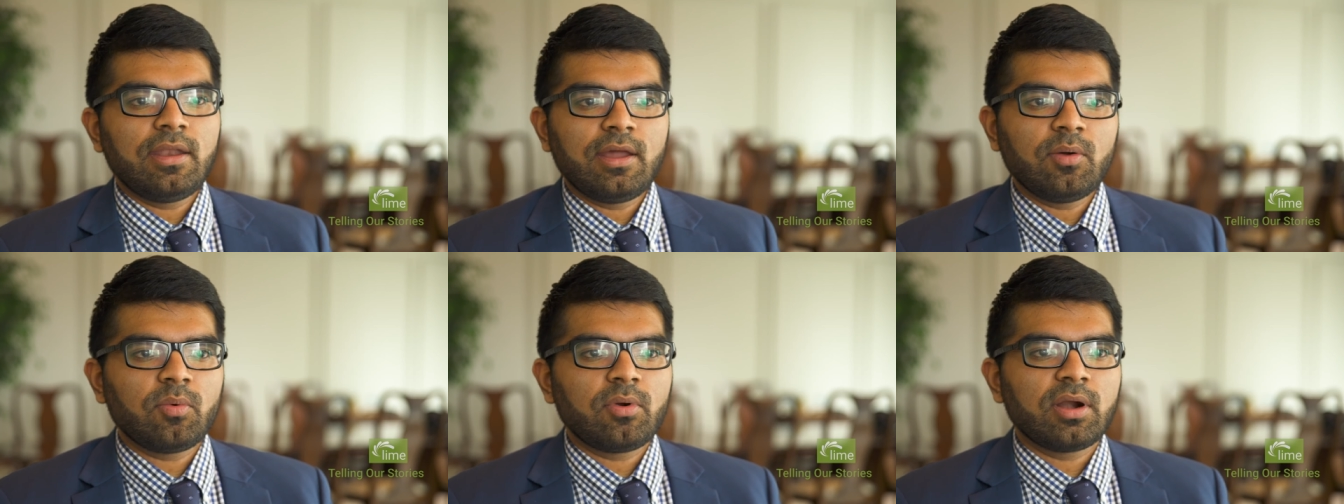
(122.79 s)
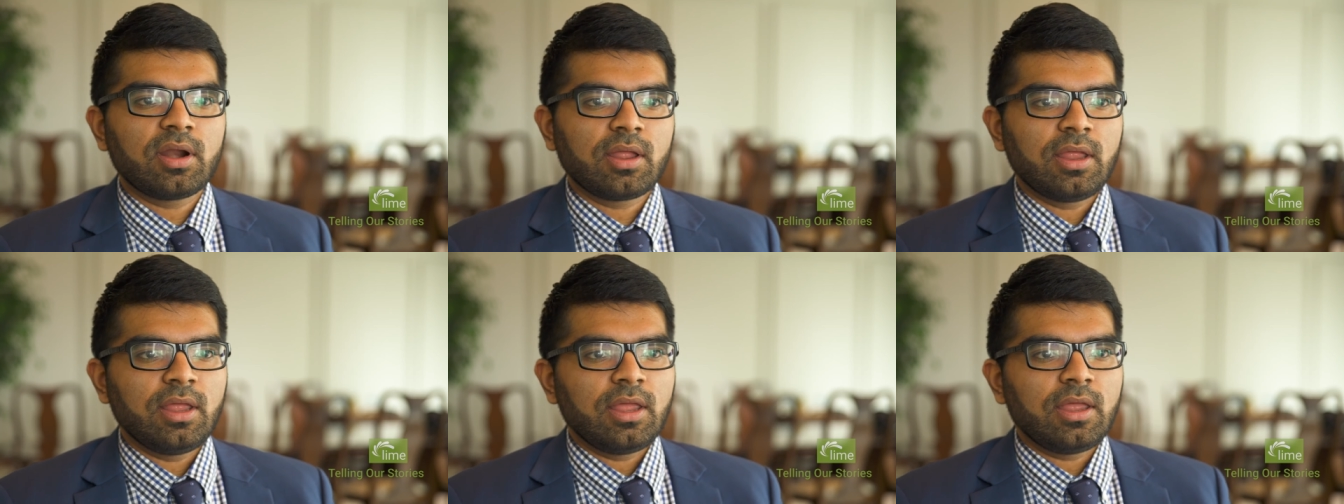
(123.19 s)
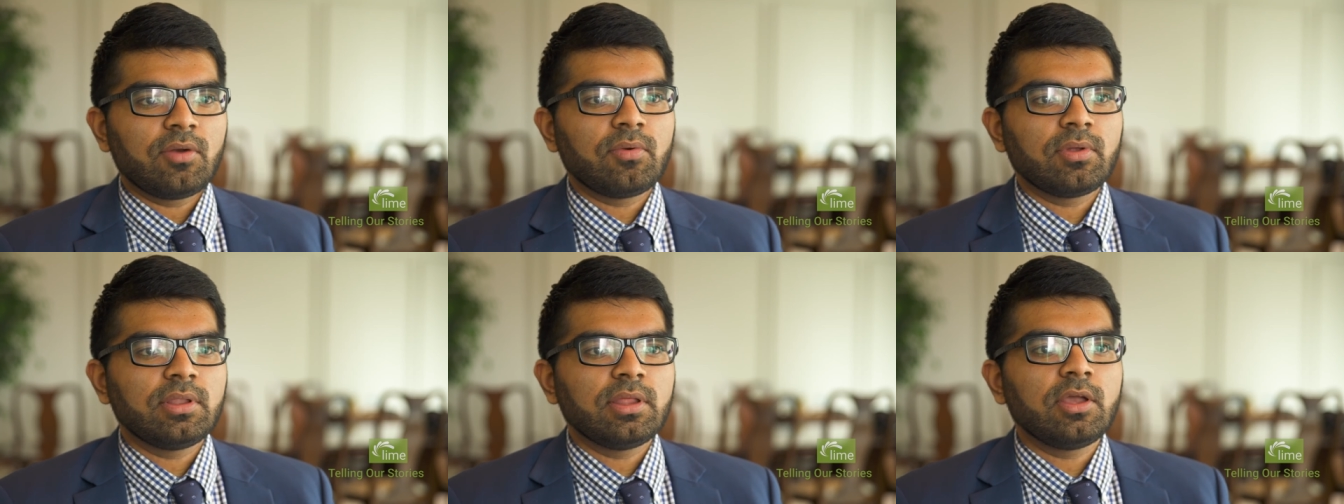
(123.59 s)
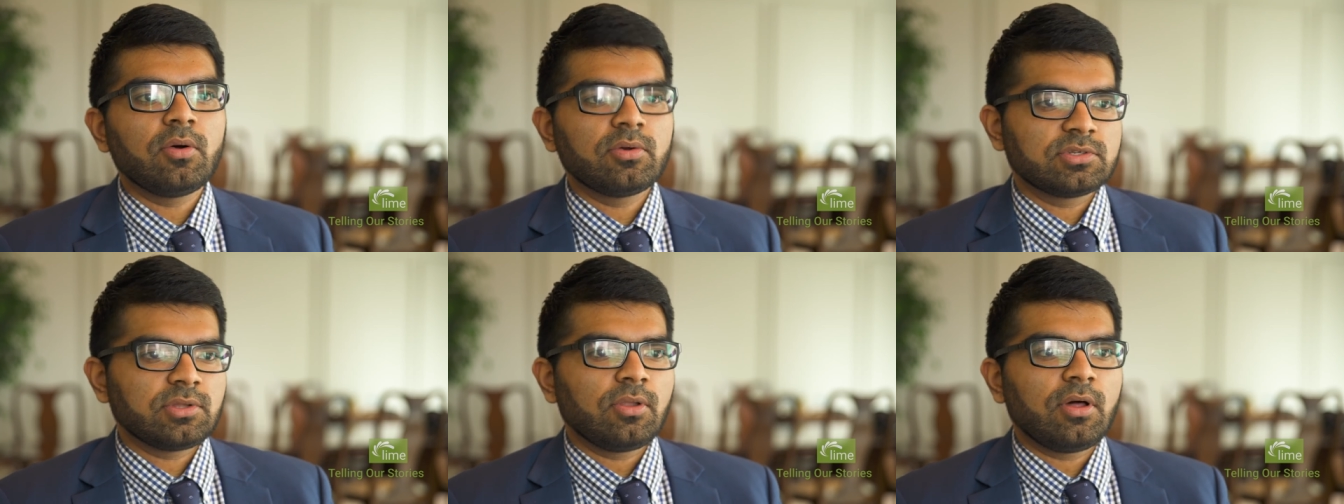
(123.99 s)
network, it really
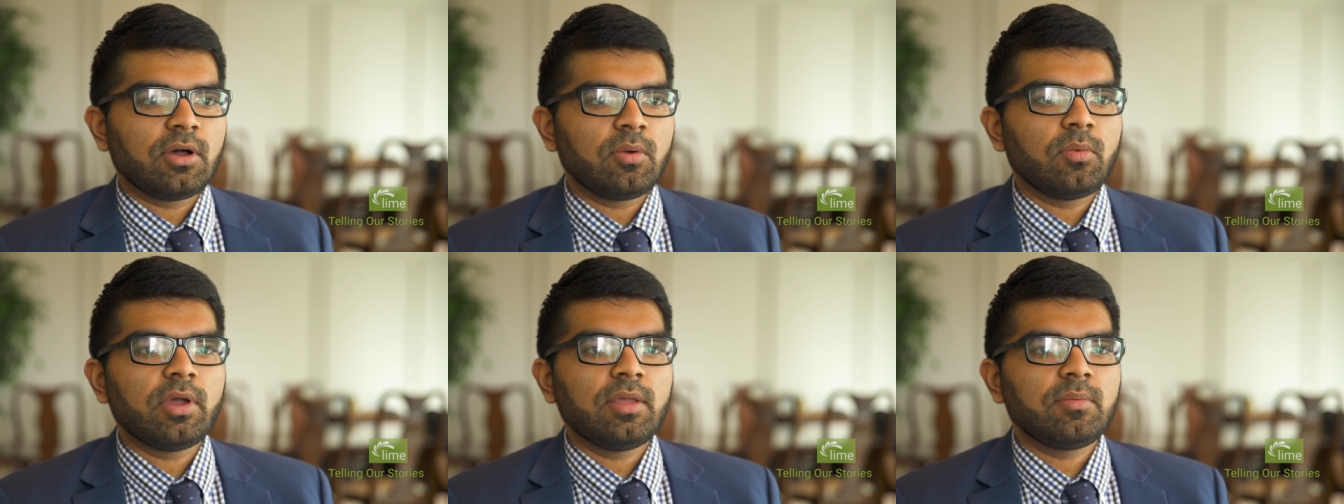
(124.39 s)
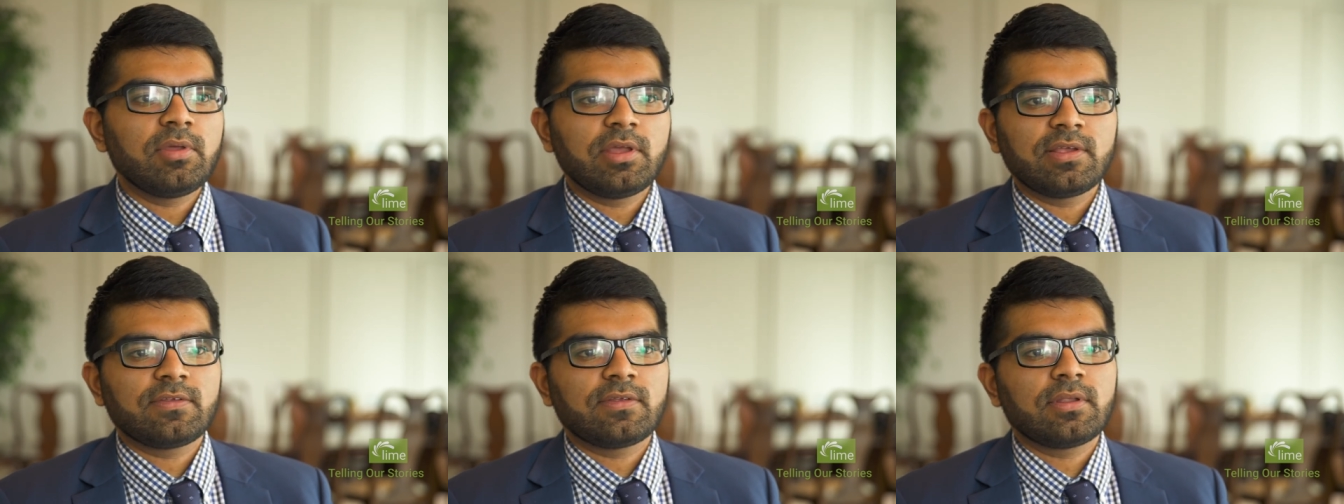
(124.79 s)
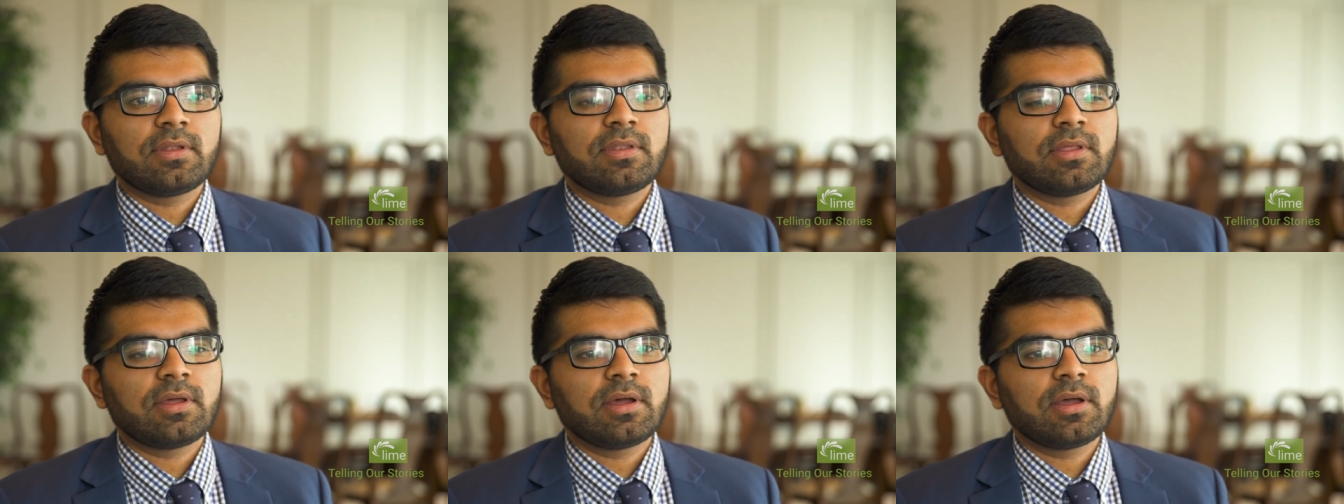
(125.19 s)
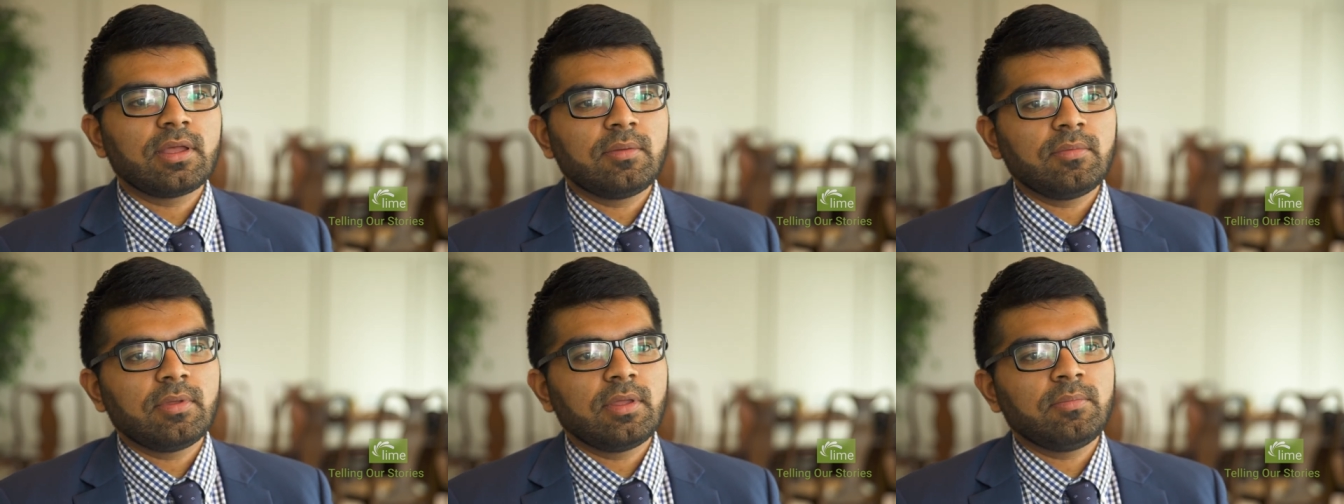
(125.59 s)
goes a long way because
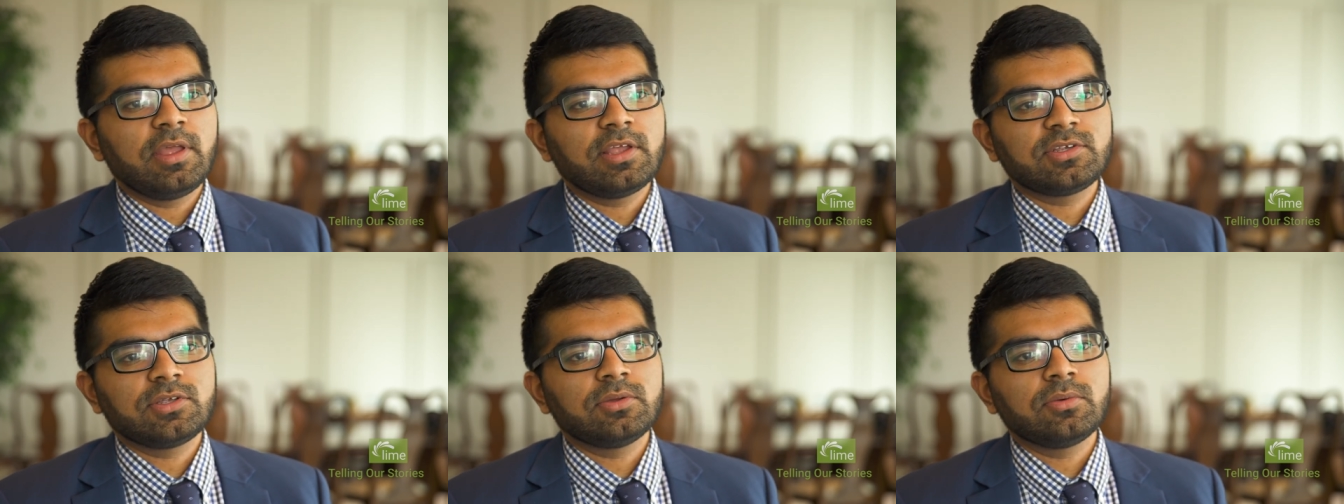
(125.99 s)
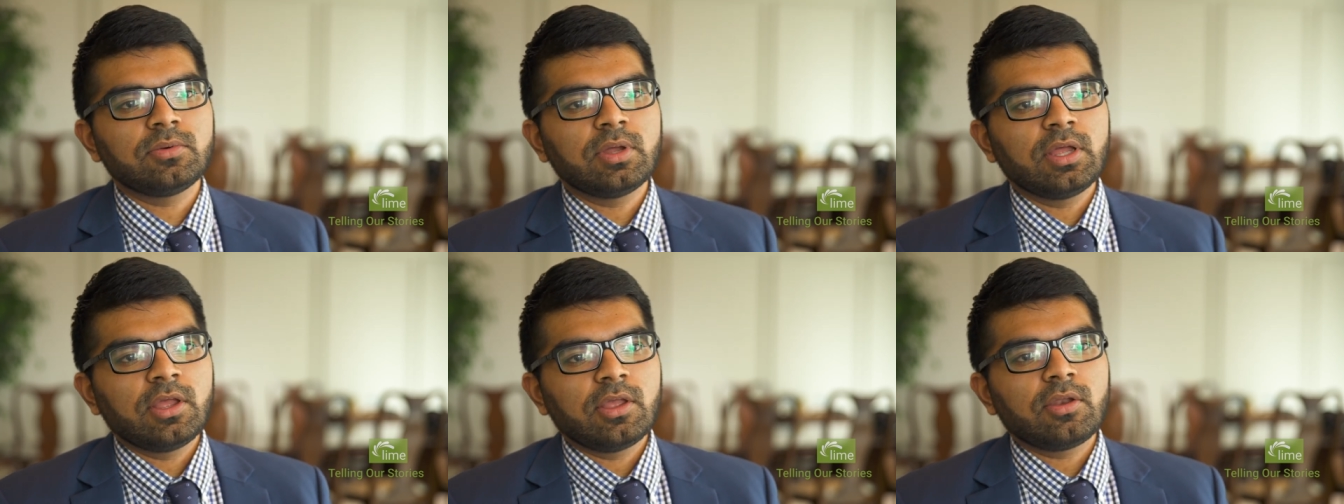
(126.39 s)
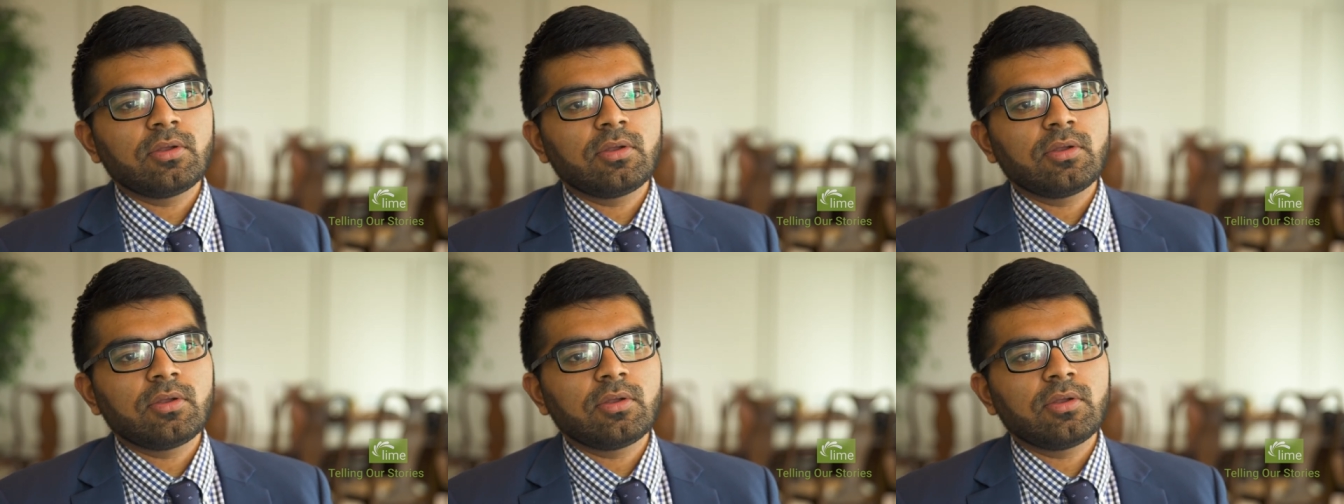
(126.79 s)
it makes you,